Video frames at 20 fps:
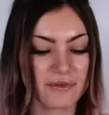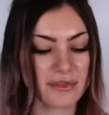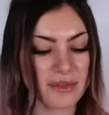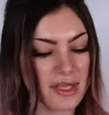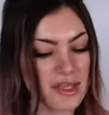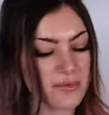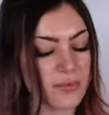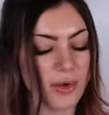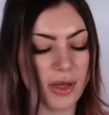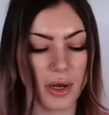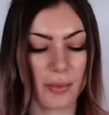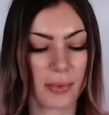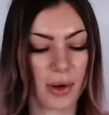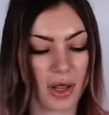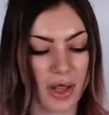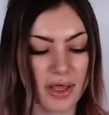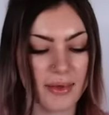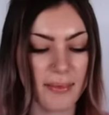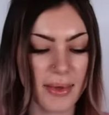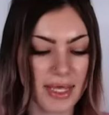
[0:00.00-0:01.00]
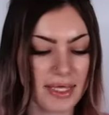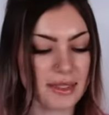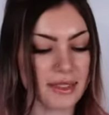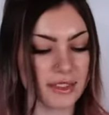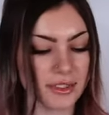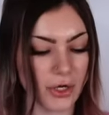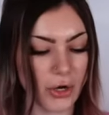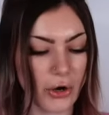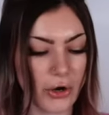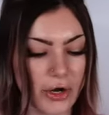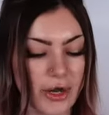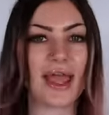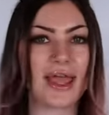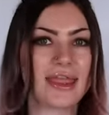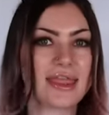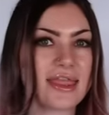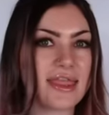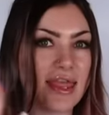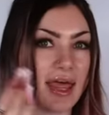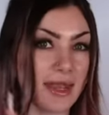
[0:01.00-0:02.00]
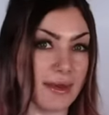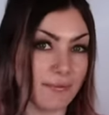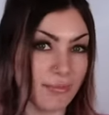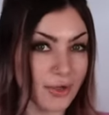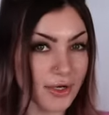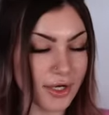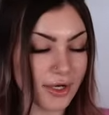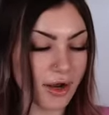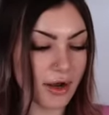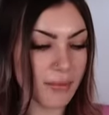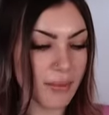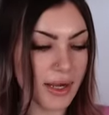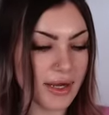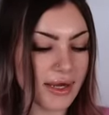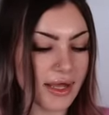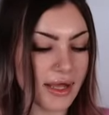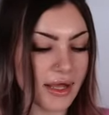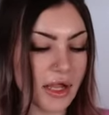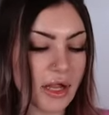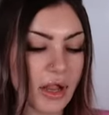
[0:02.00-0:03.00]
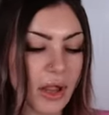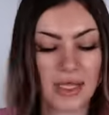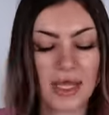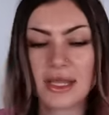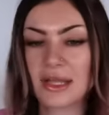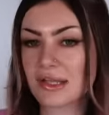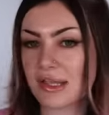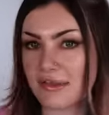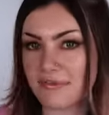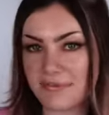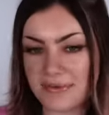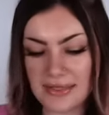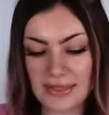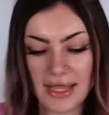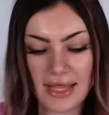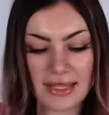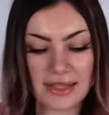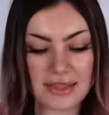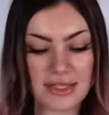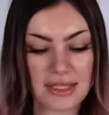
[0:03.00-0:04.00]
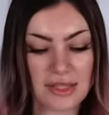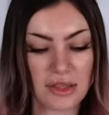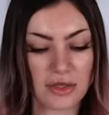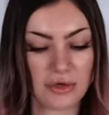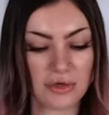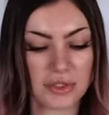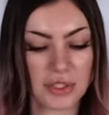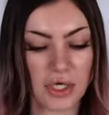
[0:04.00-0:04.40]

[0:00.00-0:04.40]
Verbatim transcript: For this one, I'll probably make the tart and then put it on my nail because I feel like these little